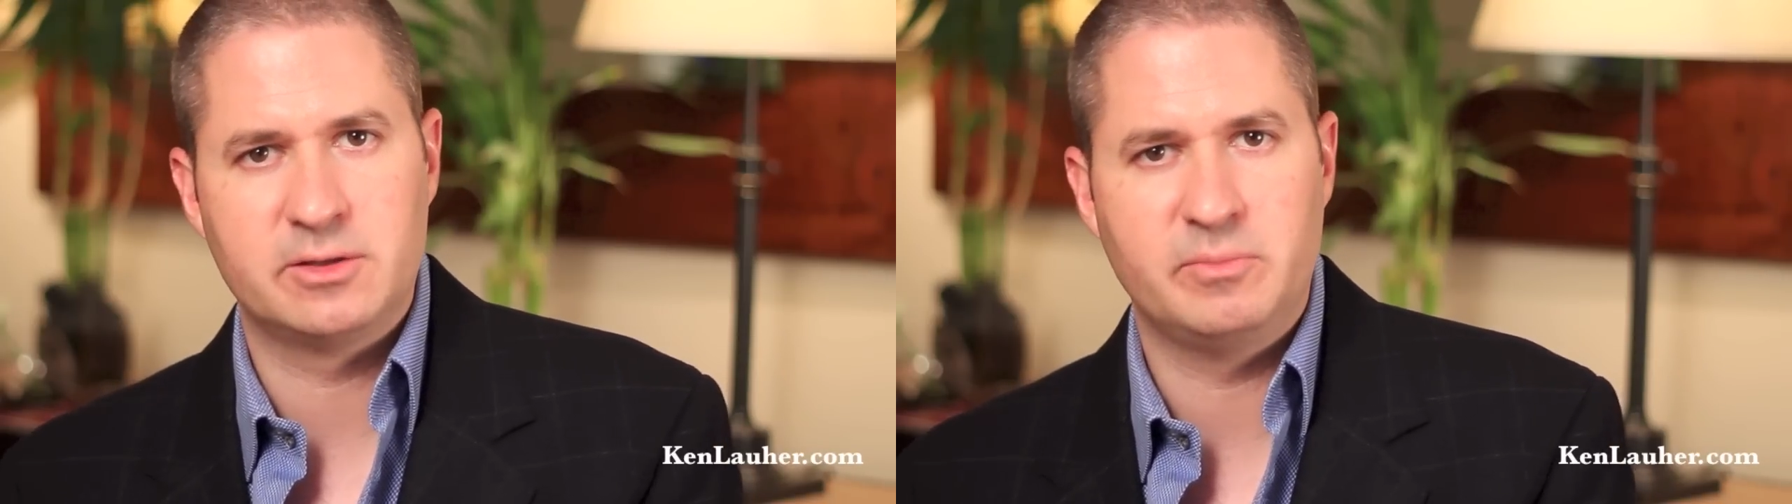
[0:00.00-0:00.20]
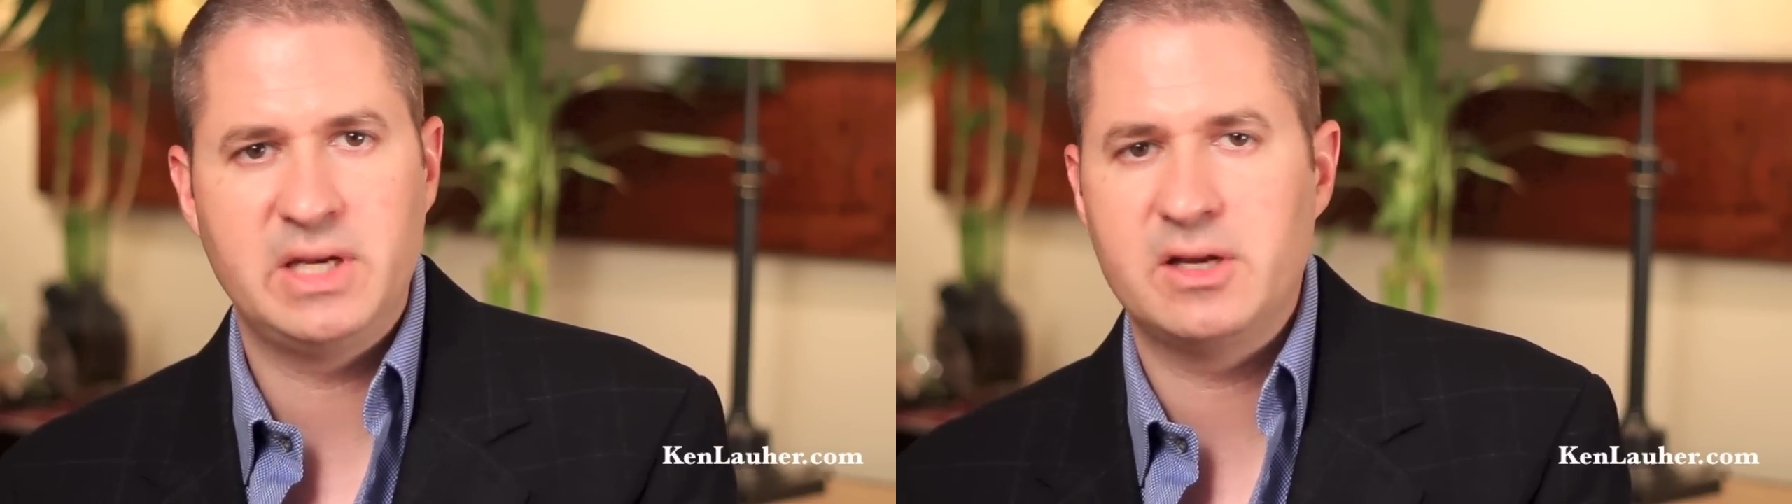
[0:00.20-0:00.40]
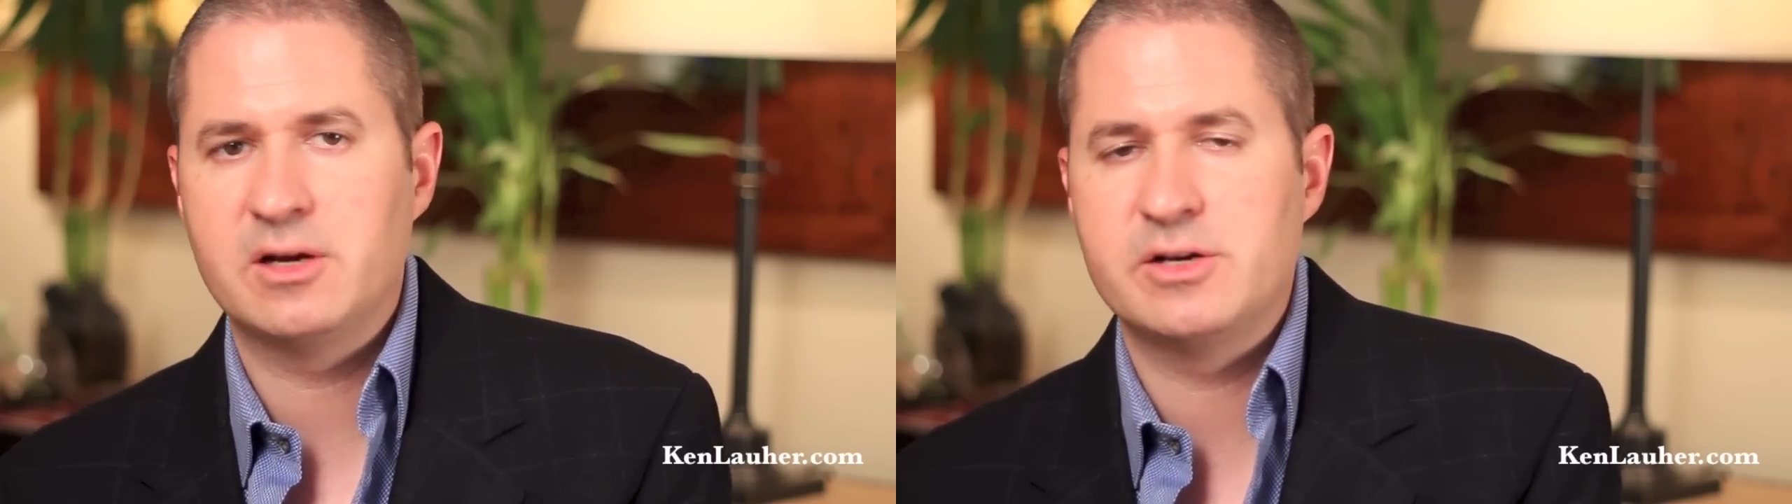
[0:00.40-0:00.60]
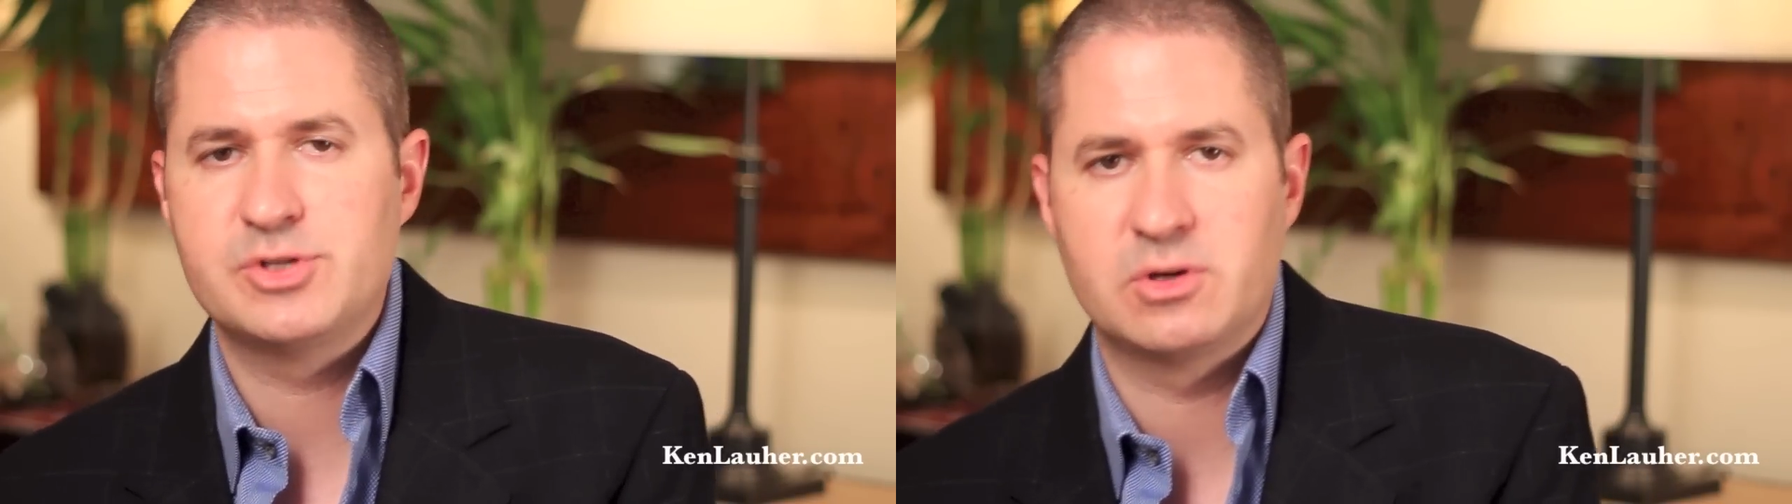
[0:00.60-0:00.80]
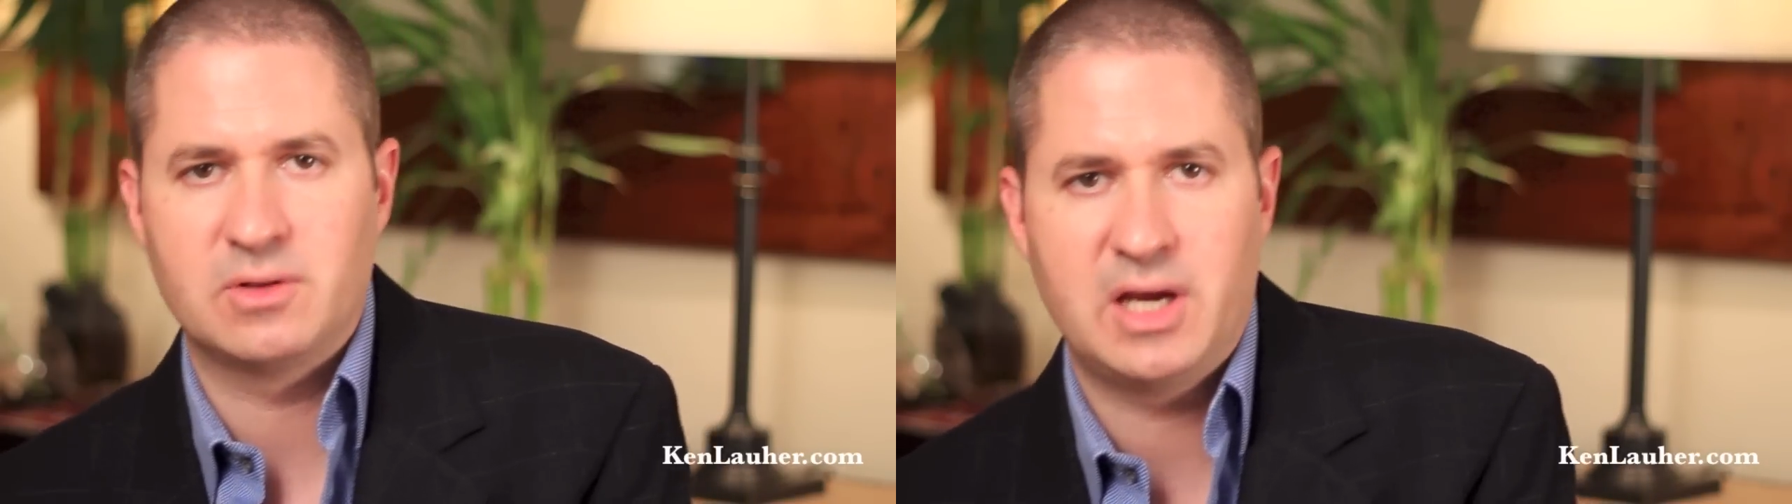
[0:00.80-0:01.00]
on many
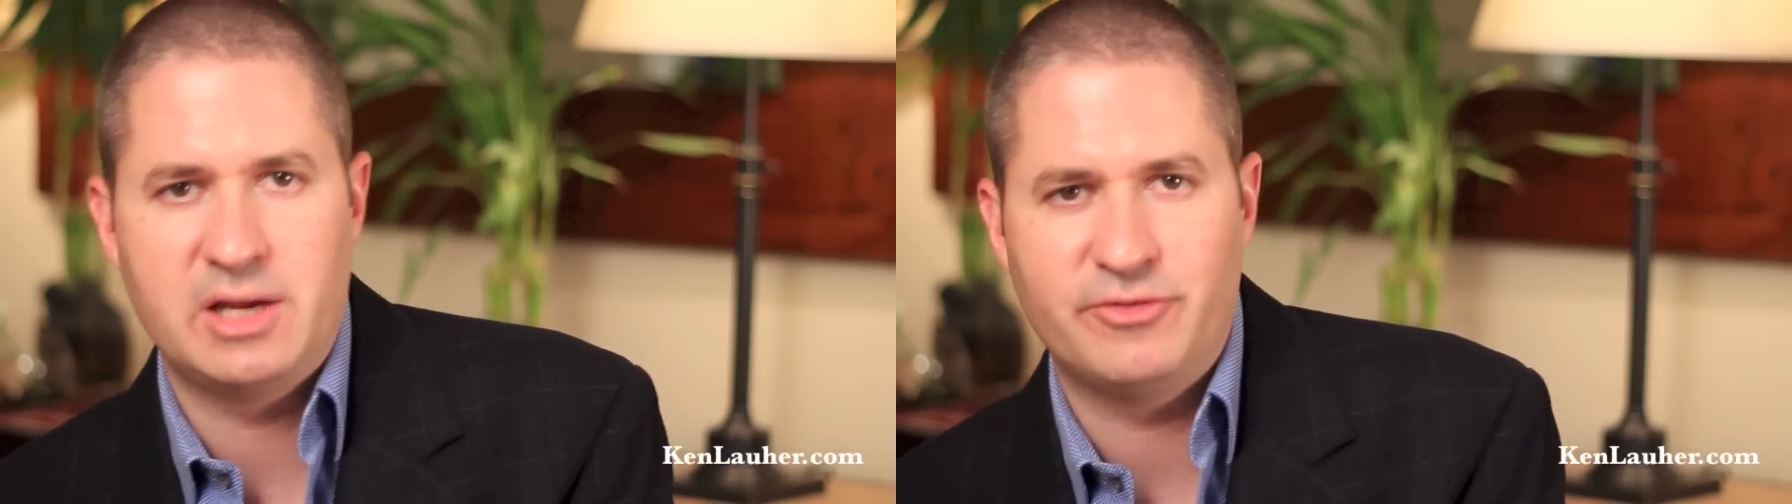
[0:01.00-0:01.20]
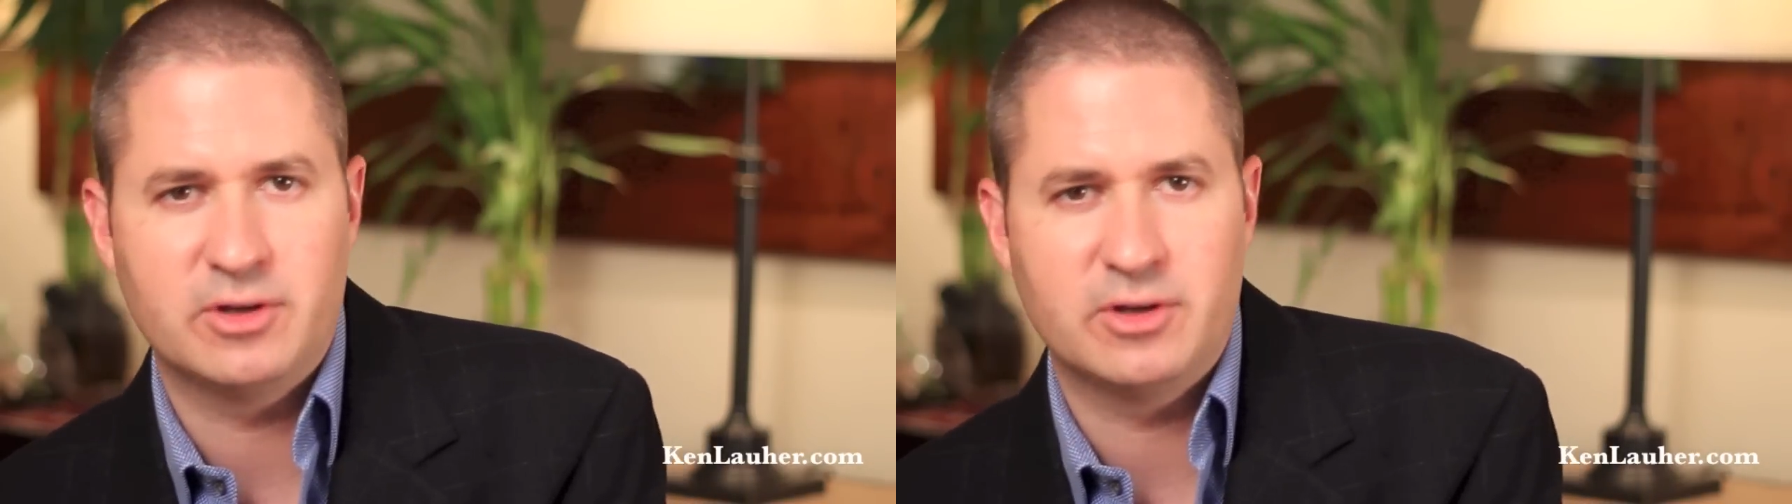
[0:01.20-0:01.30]
areas of your life,